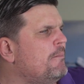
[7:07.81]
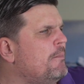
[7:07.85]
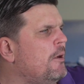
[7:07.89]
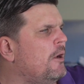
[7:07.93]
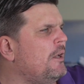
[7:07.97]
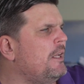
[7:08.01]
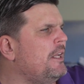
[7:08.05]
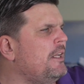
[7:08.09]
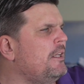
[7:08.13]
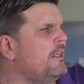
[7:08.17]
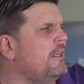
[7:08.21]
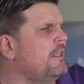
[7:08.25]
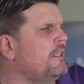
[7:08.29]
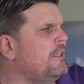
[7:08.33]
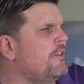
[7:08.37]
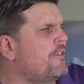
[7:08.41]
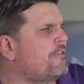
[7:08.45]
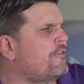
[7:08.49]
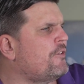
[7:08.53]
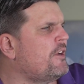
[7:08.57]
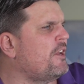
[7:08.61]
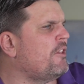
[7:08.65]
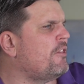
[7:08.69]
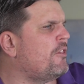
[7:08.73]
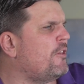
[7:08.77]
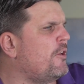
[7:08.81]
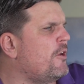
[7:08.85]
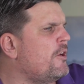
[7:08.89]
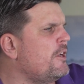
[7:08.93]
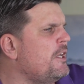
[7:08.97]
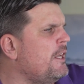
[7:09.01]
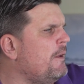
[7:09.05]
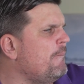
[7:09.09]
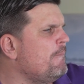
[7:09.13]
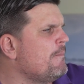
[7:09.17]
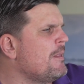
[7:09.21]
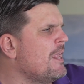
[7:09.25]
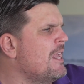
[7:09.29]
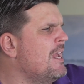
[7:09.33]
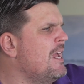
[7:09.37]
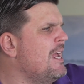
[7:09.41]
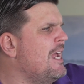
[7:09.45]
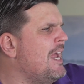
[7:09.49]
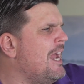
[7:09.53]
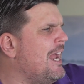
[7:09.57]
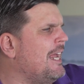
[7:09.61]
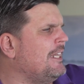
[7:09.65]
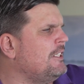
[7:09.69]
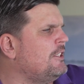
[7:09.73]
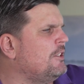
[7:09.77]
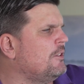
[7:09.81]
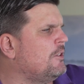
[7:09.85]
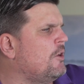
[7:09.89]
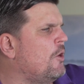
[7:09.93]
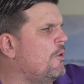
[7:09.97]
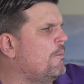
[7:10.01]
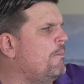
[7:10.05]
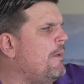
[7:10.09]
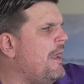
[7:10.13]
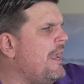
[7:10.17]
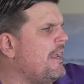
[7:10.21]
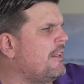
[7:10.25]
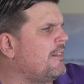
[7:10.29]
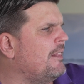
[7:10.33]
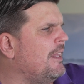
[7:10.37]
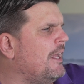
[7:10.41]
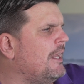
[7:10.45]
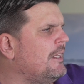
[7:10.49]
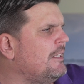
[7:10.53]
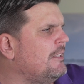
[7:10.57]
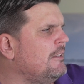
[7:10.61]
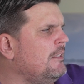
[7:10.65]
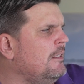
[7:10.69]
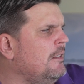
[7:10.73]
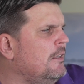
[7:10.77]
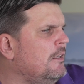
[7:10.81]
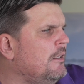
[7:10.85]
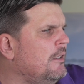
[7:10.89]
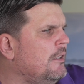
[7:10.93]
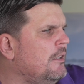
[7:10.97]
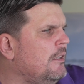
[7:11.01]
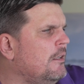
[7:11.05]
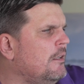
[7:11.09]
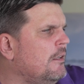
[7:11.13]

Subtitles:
Berlin in a 330 and you go back then